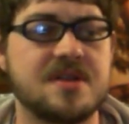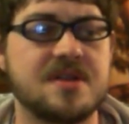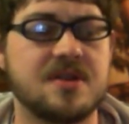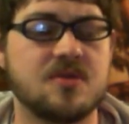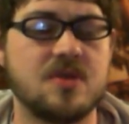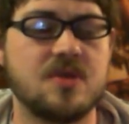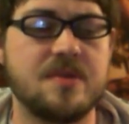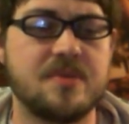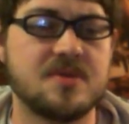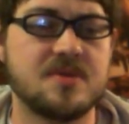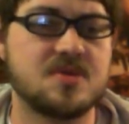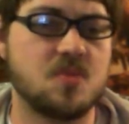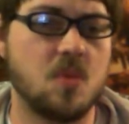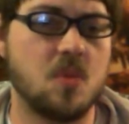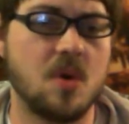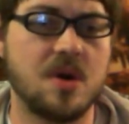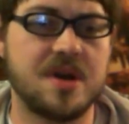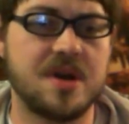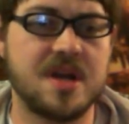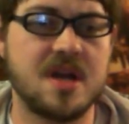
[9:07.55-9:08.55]
The creeper's
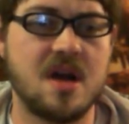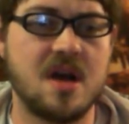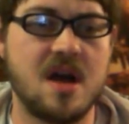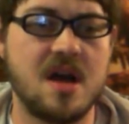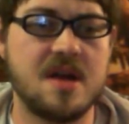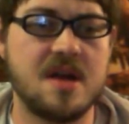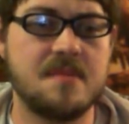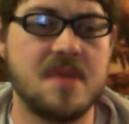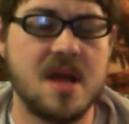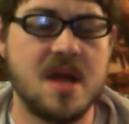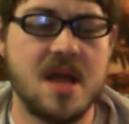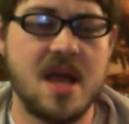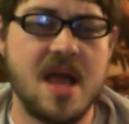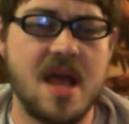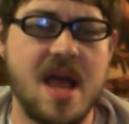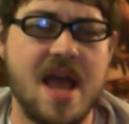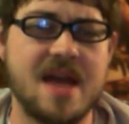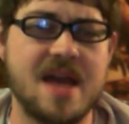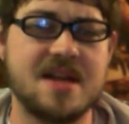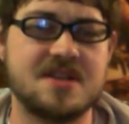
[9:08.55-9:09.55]
working on him,
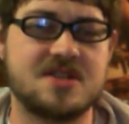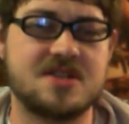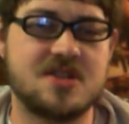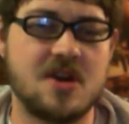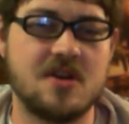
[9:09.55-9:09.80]
and he's